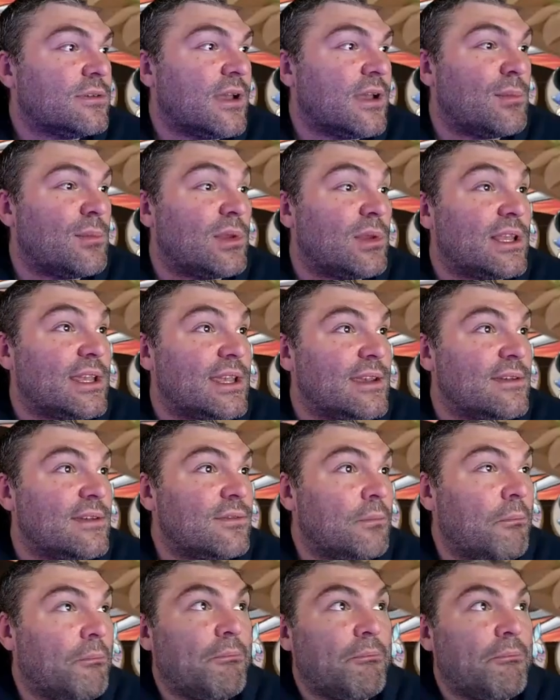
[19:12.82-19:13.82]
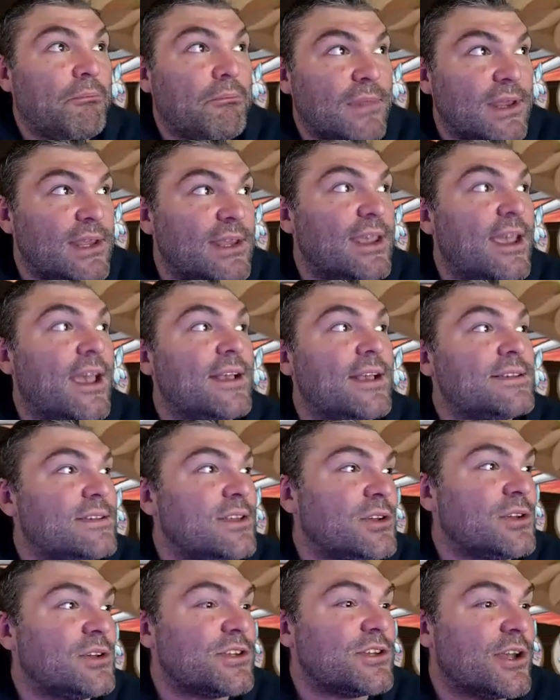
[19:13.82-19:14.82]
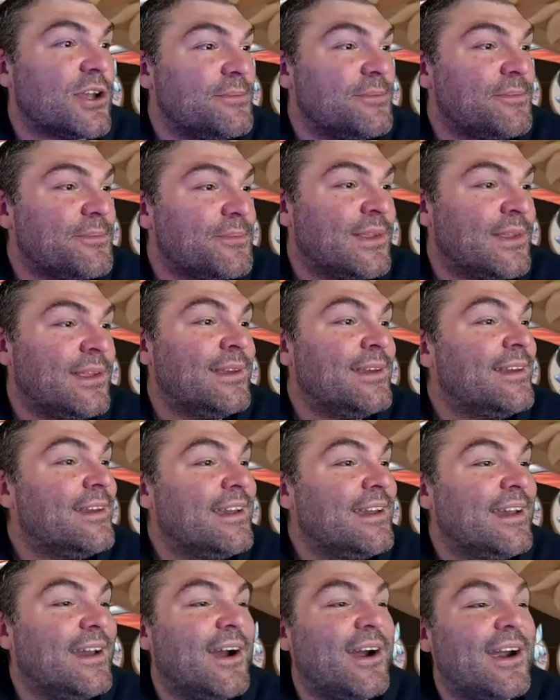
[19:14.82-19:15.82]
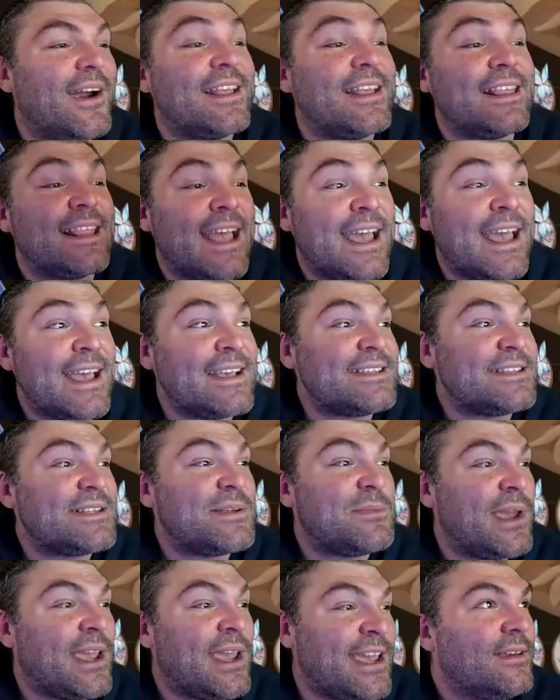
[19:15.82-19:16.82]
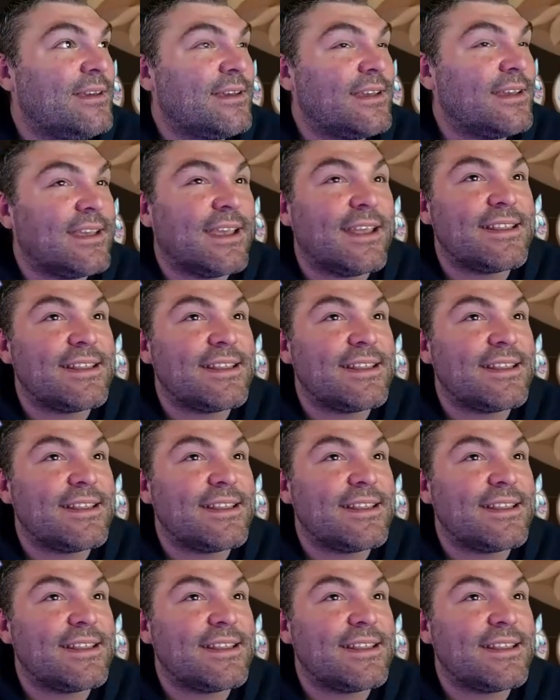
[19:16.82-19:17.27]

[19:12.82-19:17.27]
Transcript: believe. Yes, looks good. All right, last page. Get these